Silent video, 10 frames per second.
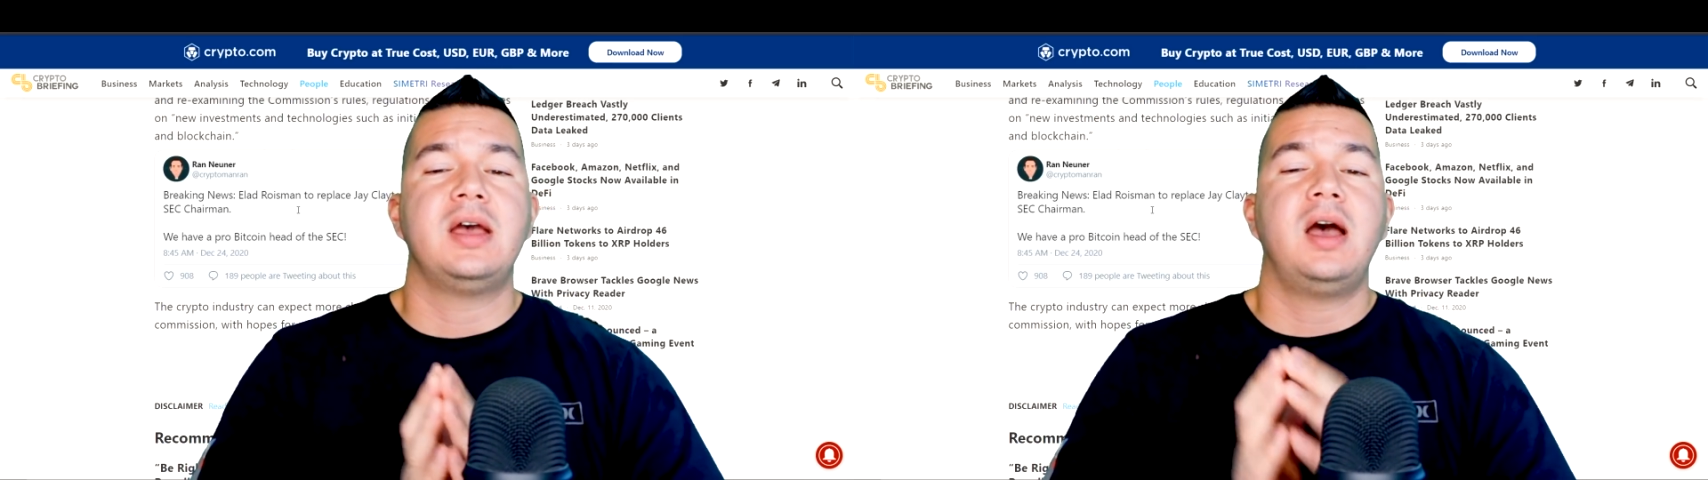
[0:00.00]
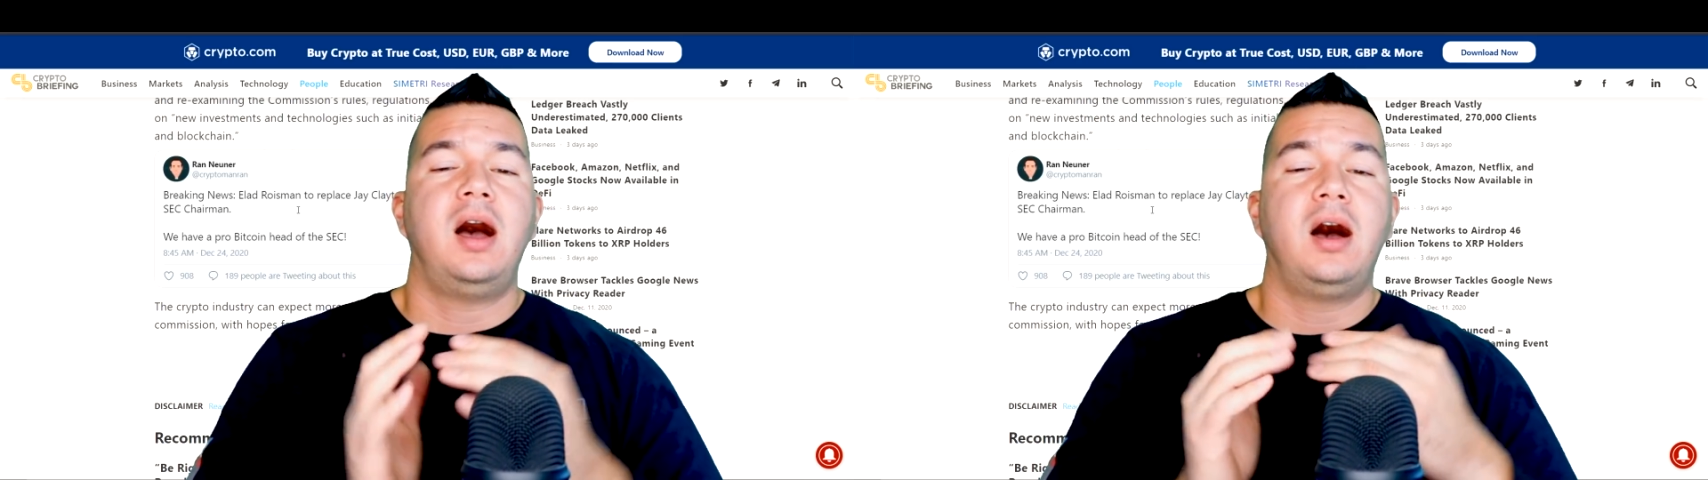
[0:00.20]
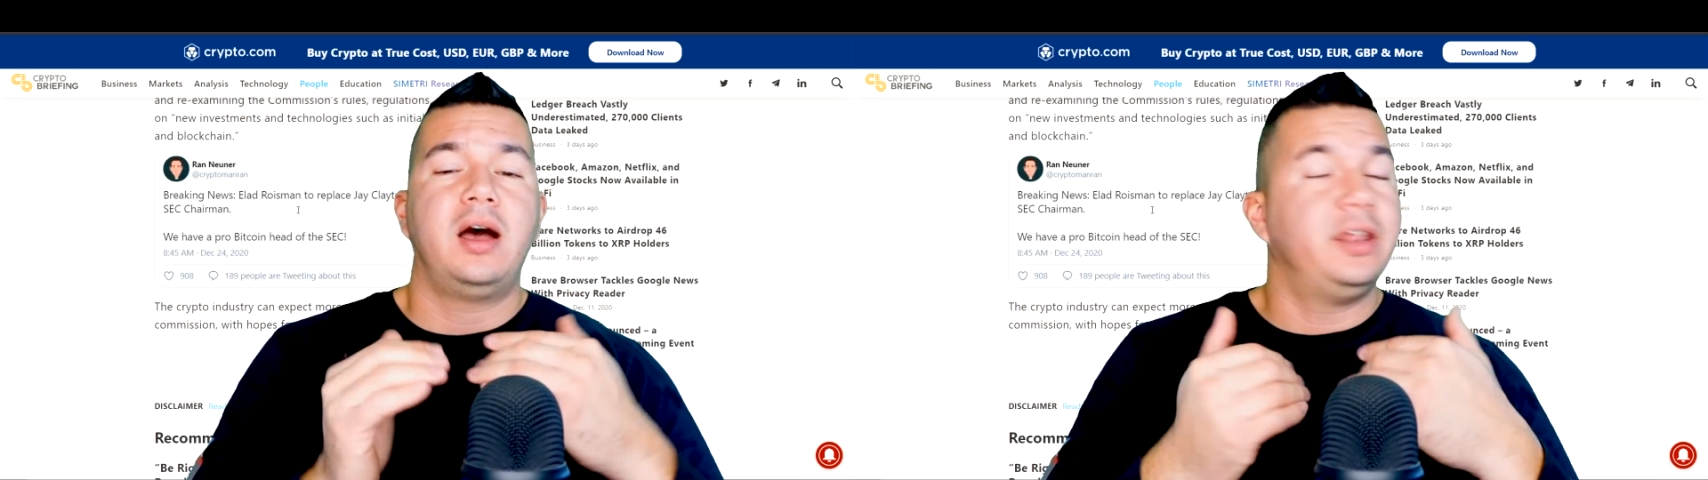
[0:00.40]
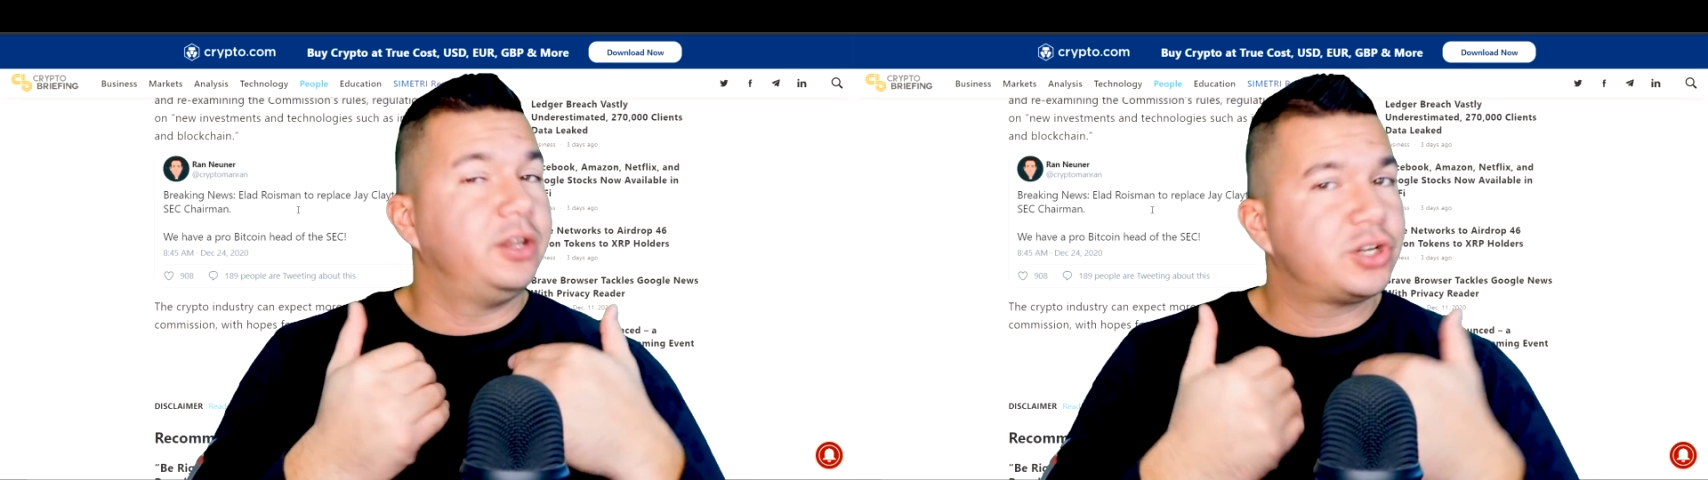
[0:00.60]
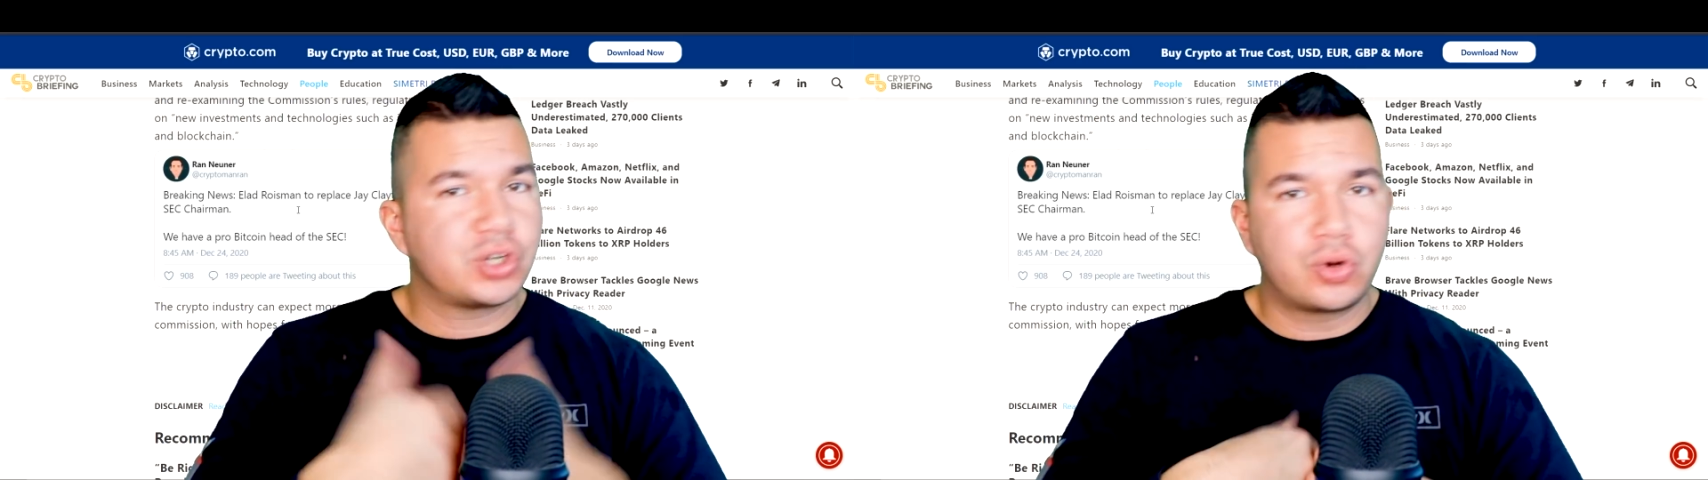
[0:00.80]
uh,
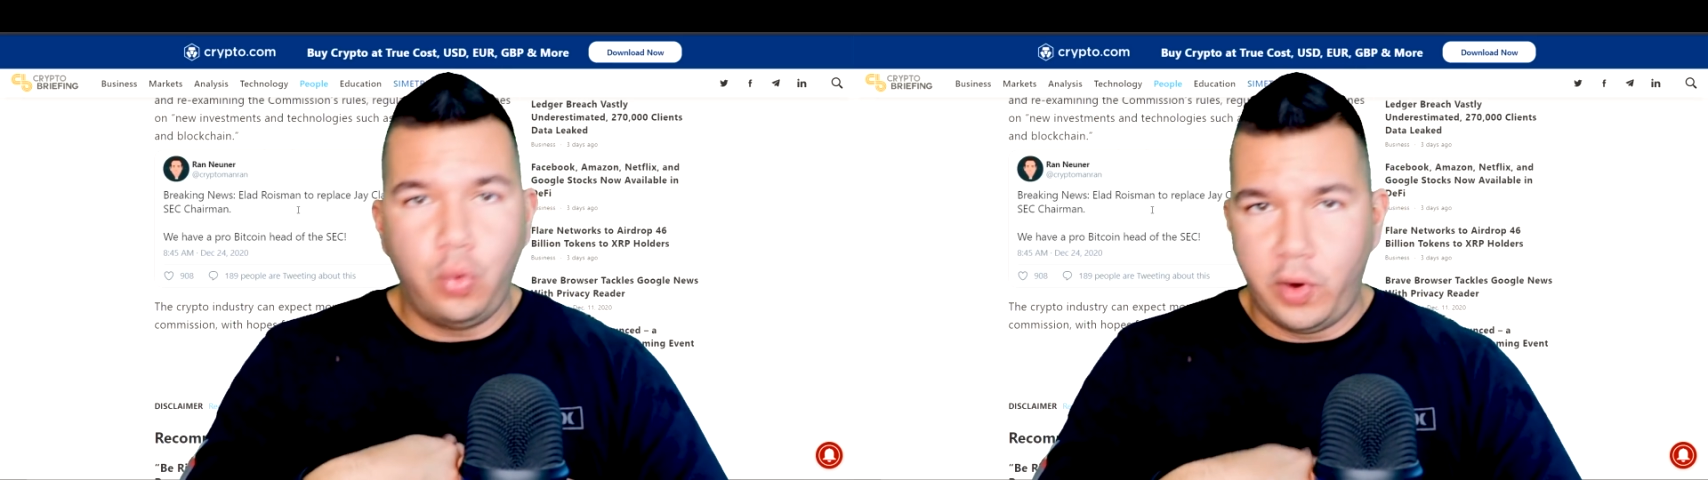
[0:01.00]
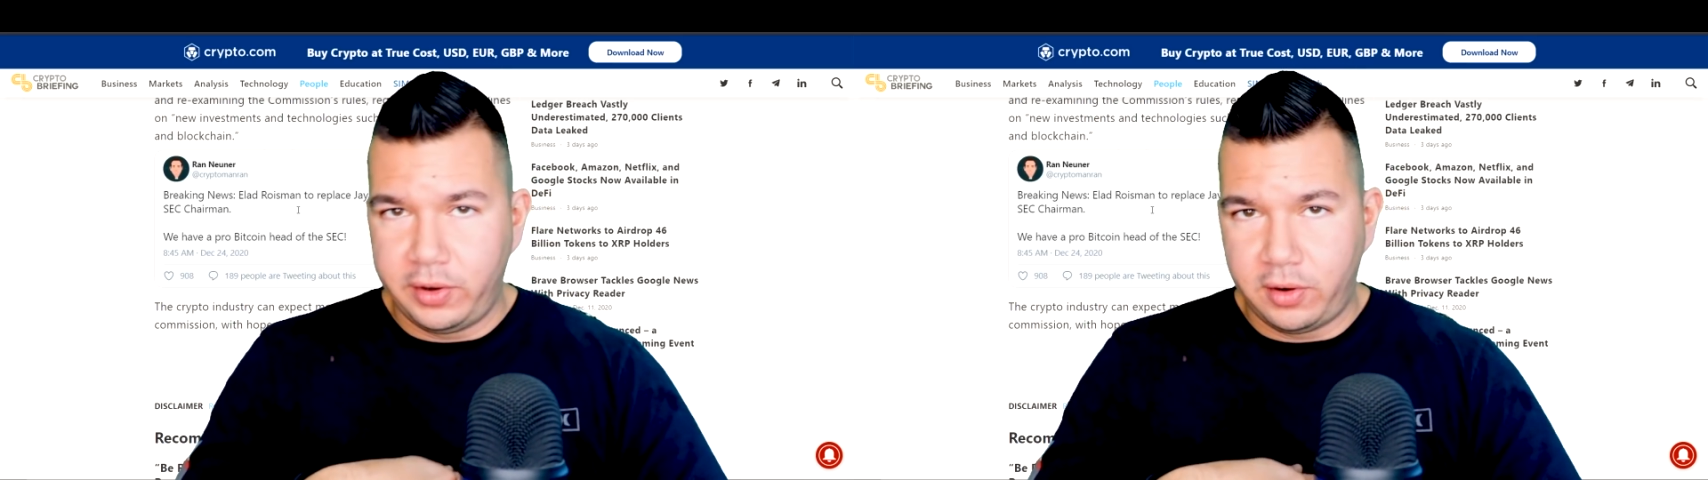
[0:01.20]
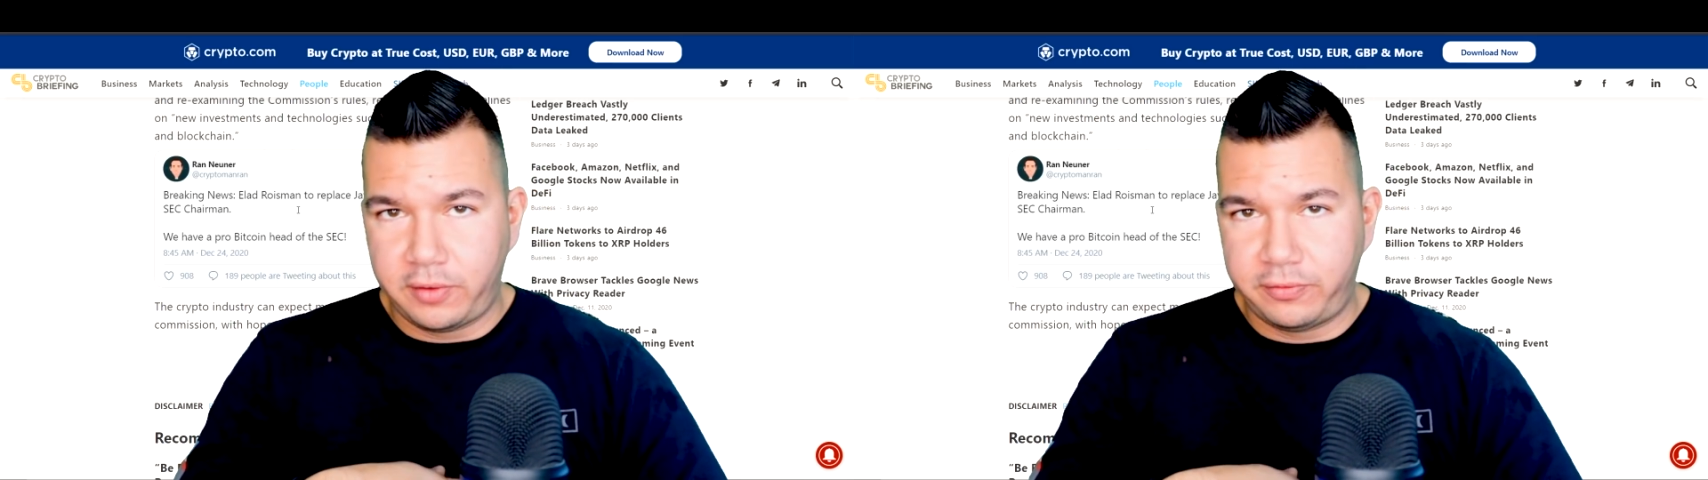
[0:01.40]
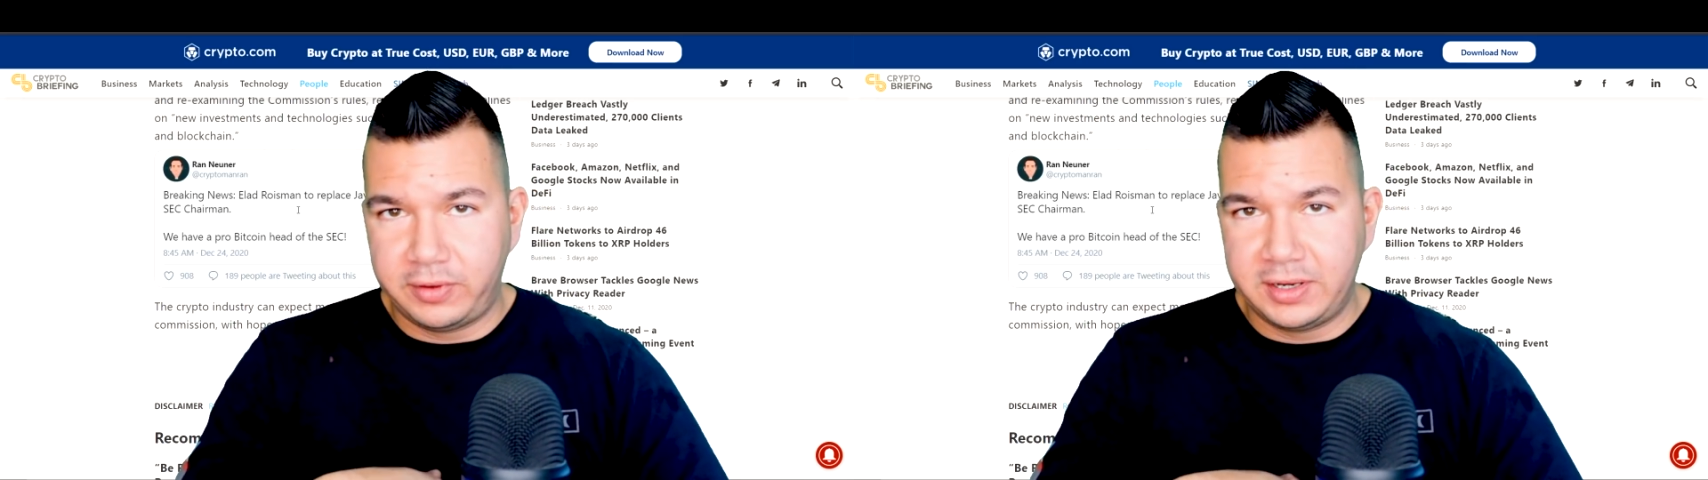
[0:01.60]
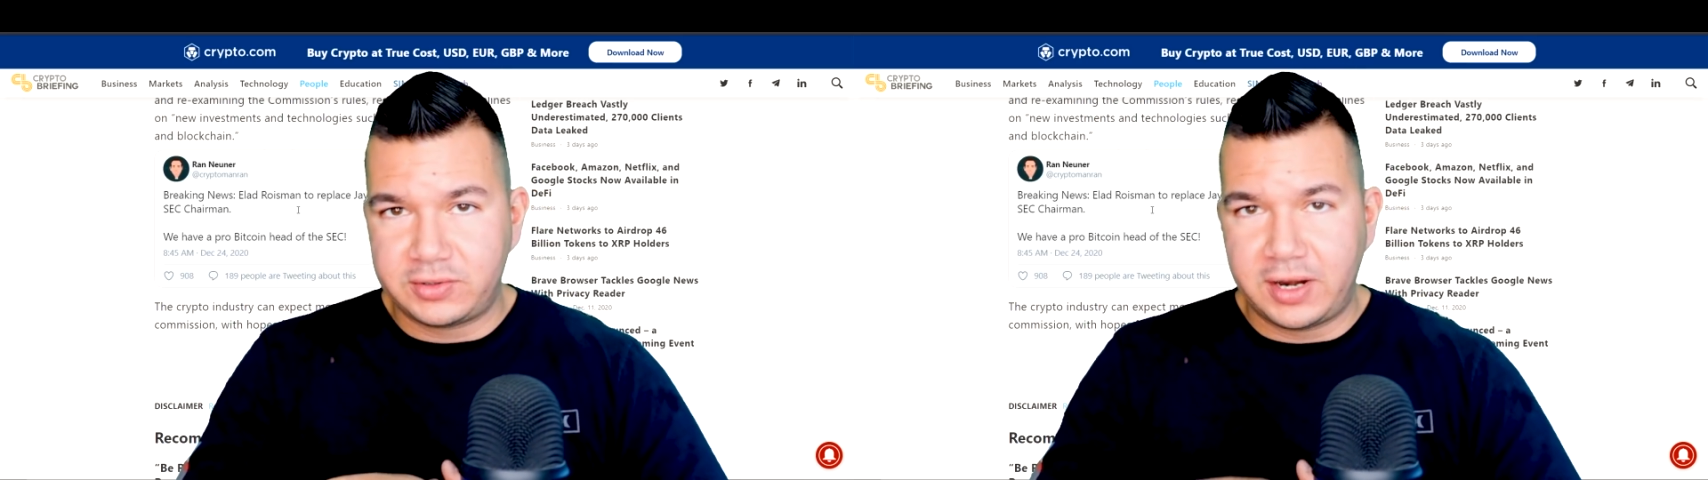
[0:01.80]
initial coin
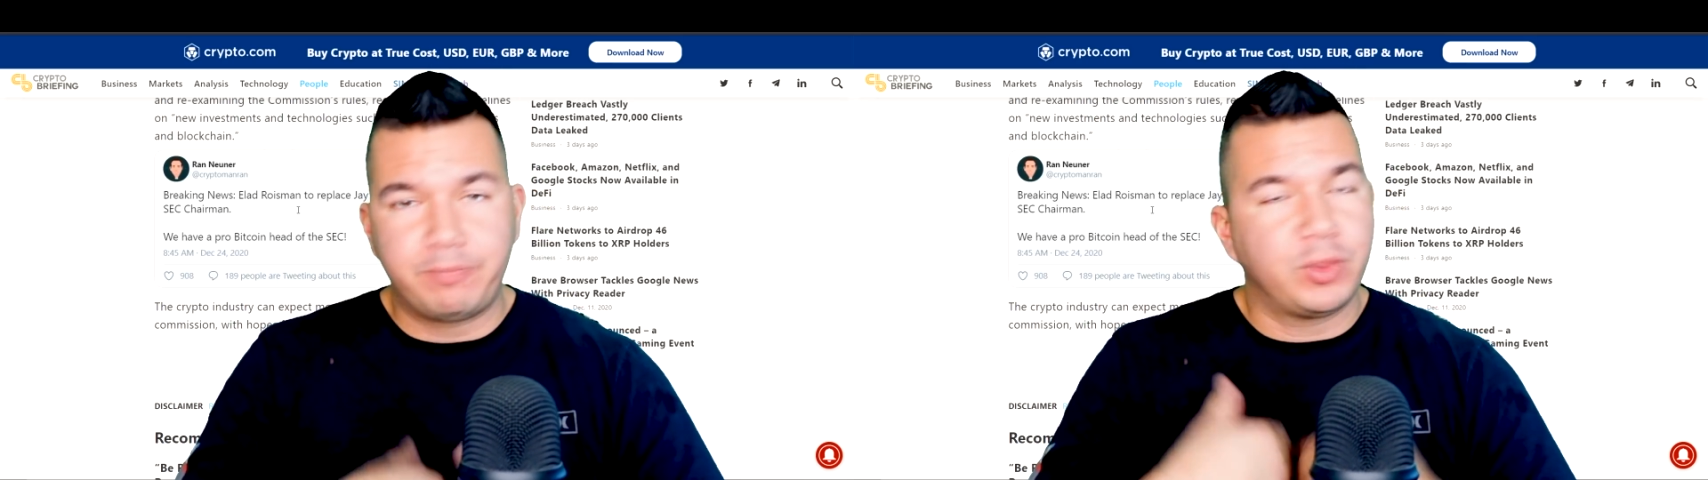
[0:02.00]
offerings, right?